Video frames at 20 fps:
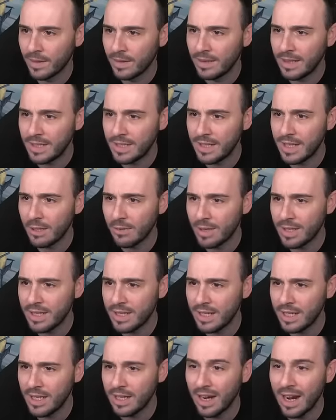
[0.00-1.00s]
The secret
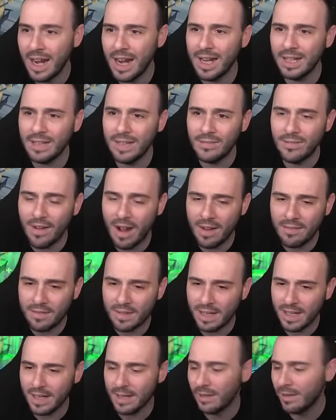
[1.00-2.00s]
skill, eighty-five
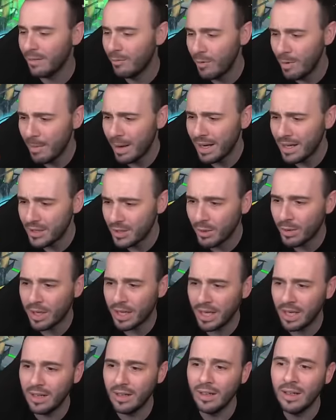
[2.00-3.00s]
K. We managed to
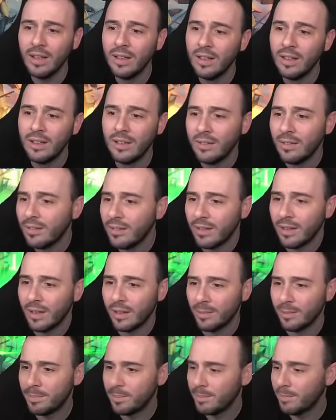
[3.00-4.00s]
kill
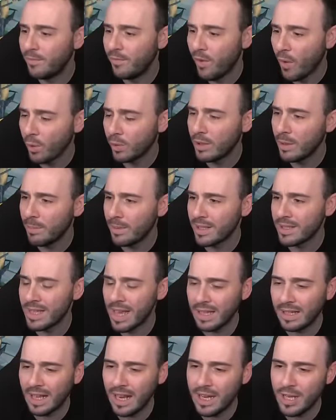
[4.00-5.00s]
uh forty
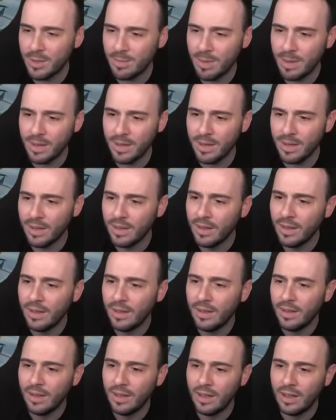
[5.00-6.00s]
percent H P
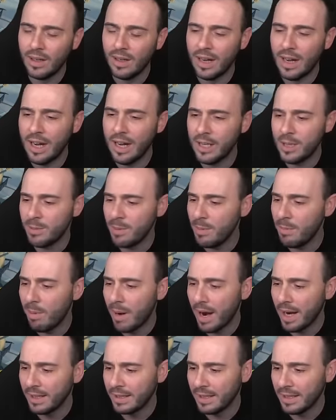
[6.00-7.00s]
uh H P
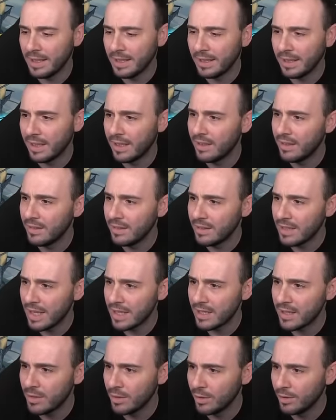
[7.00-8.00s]
Python in there.
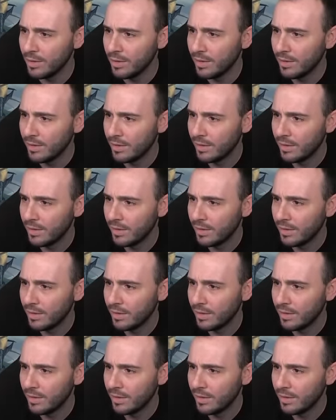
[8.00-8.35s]
That's good.